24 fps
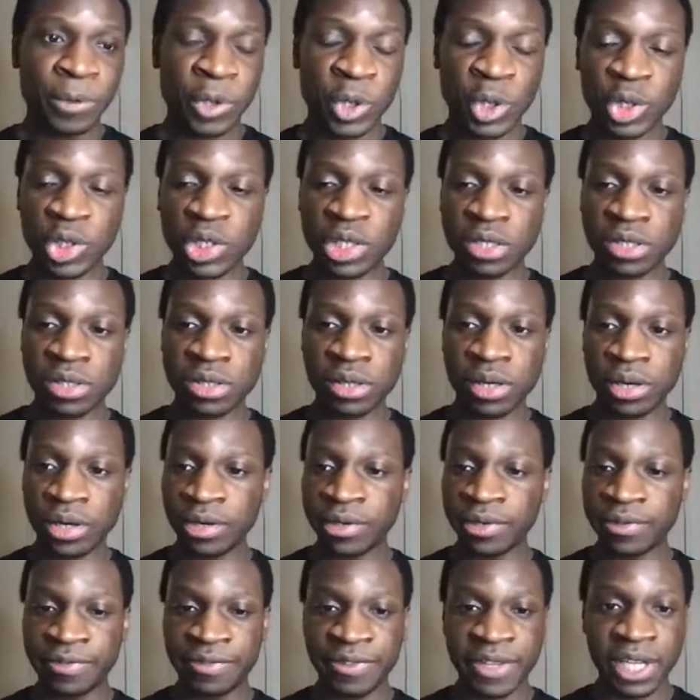You just
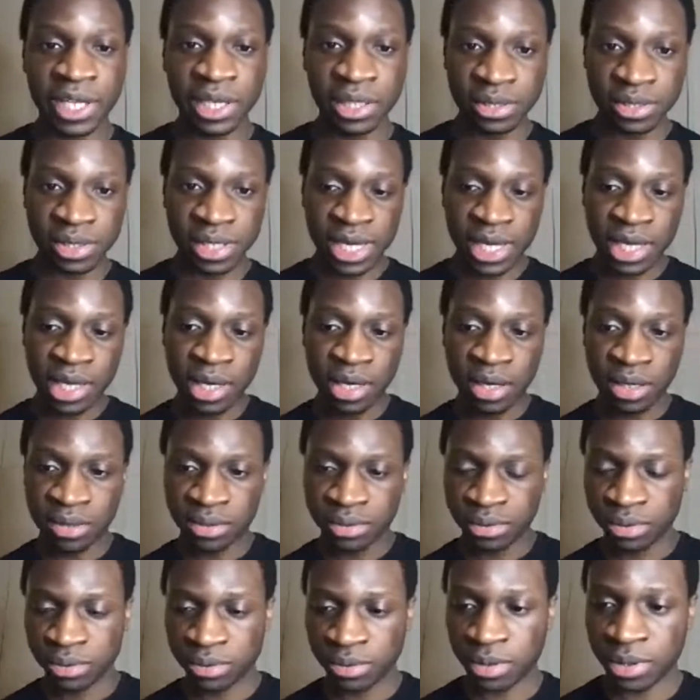learn things,
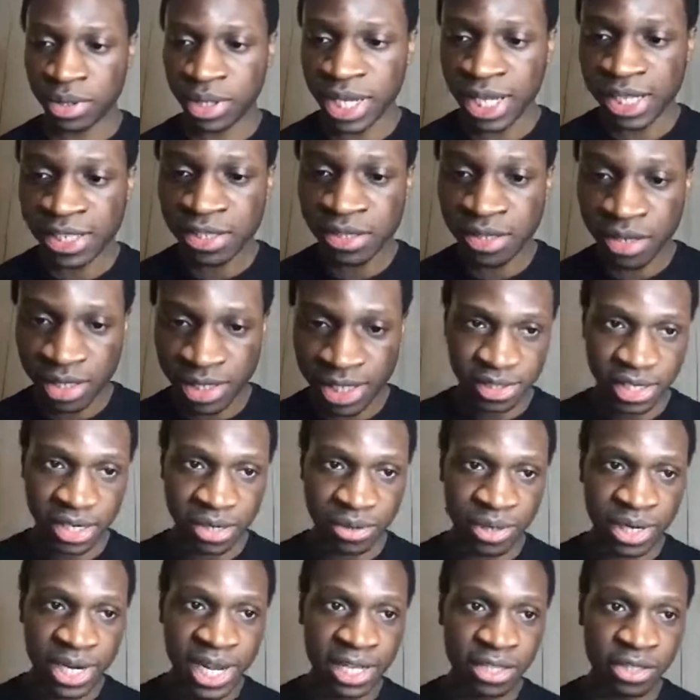and it's not
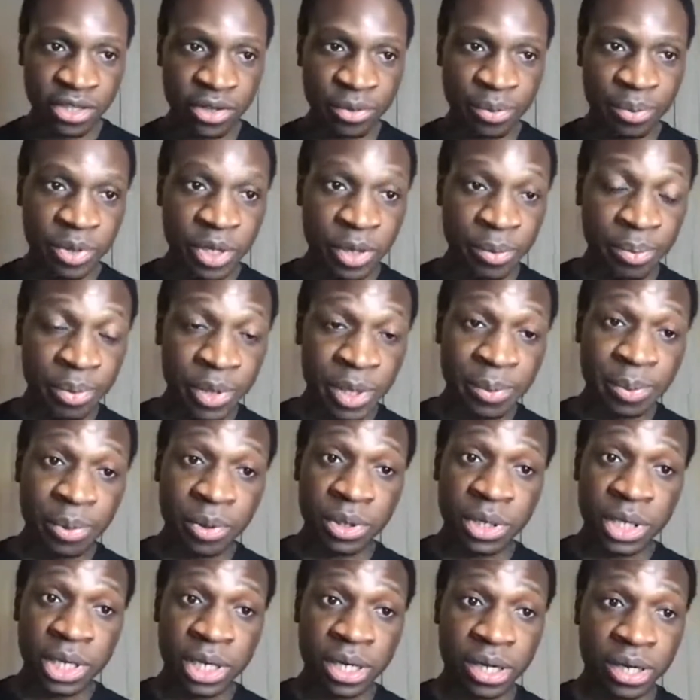necessary like the
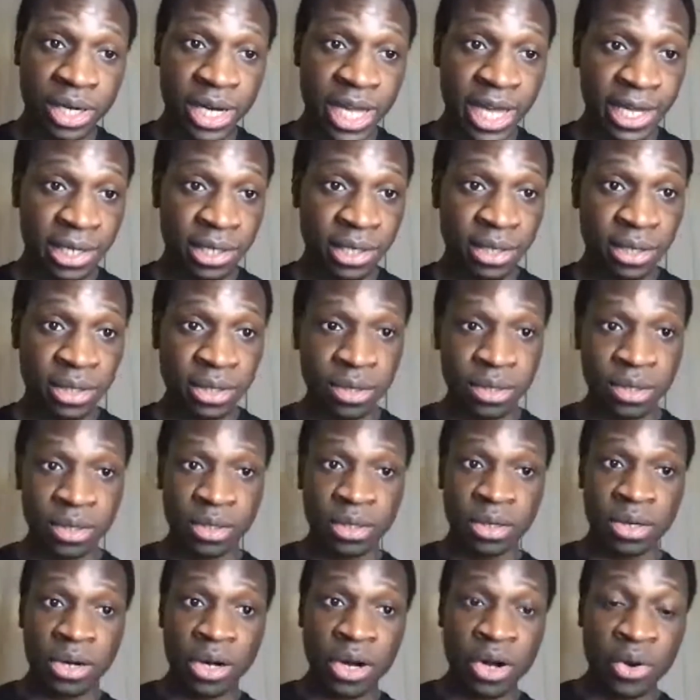people that are like
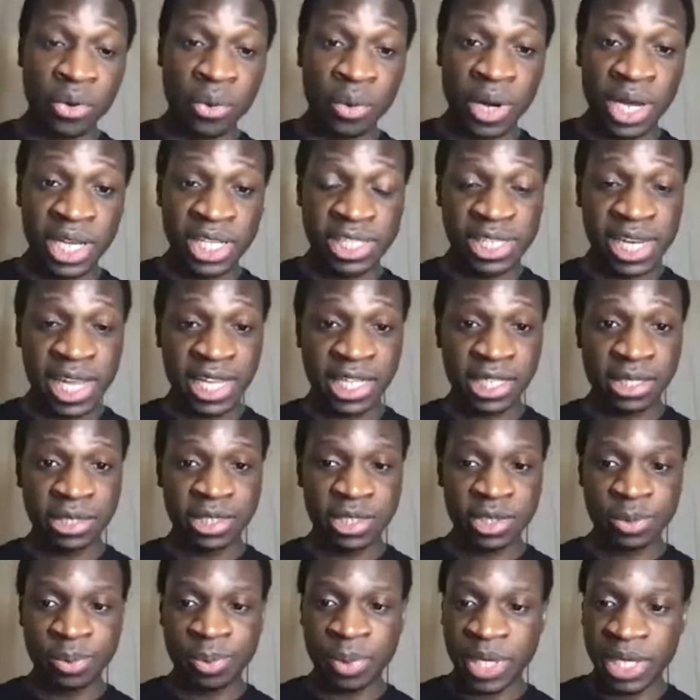always
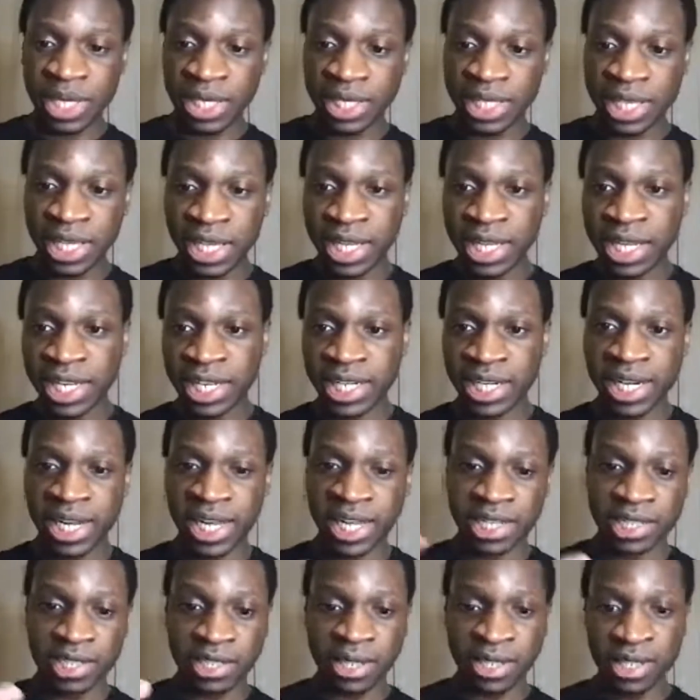like speaking
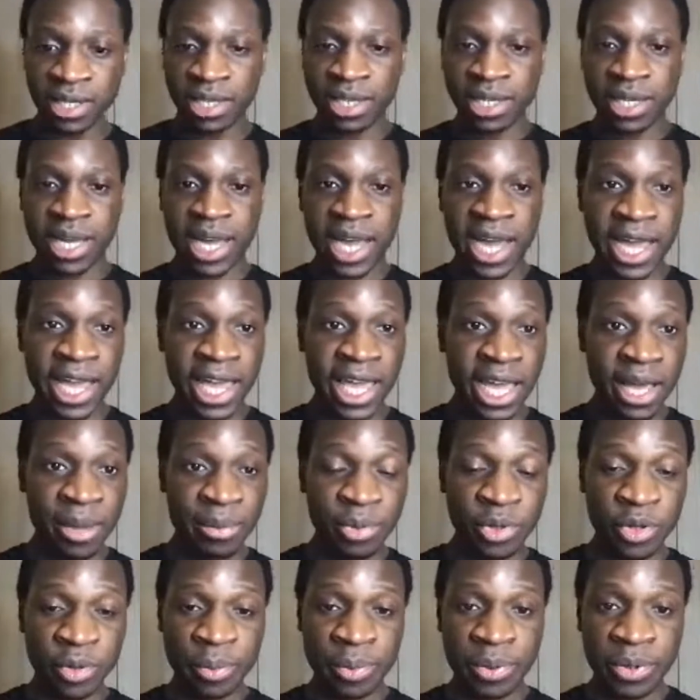and like, I
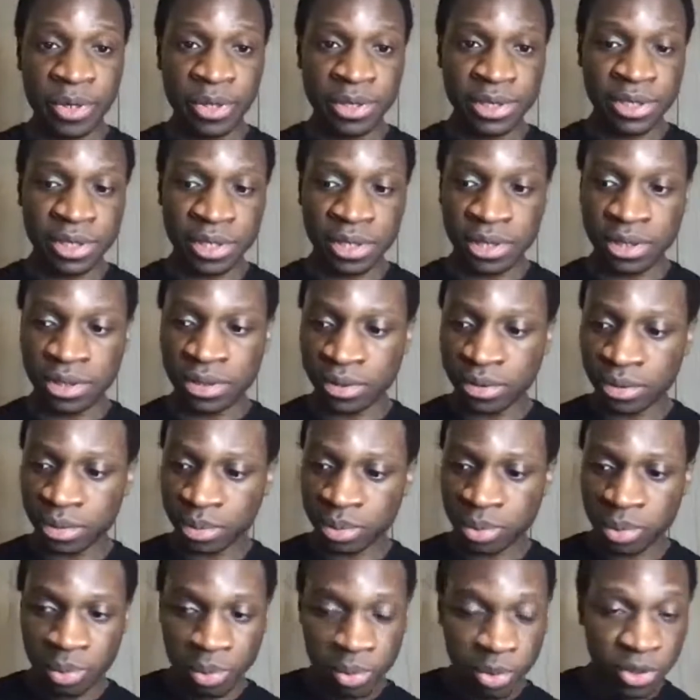am the
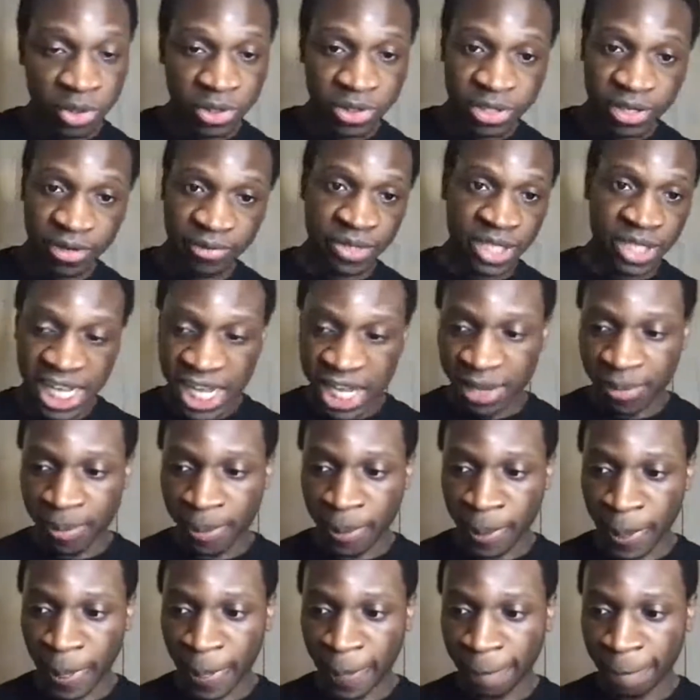person. Most of the
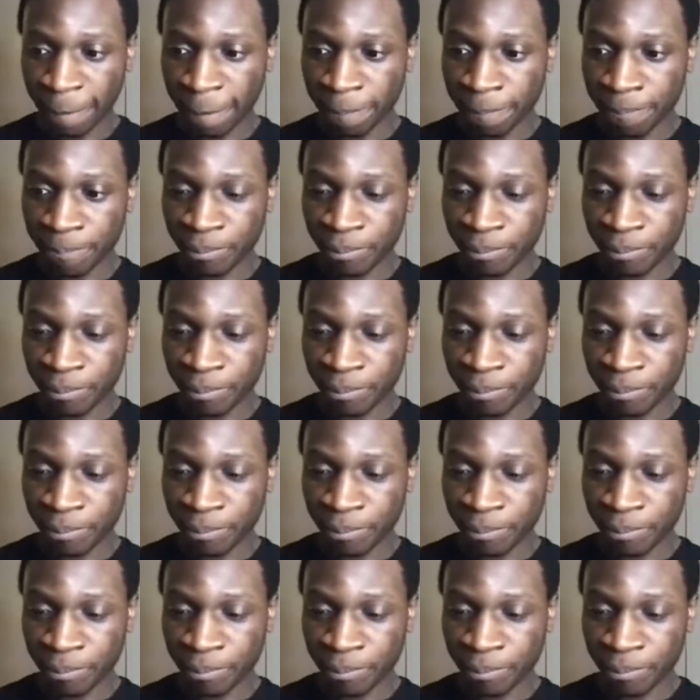time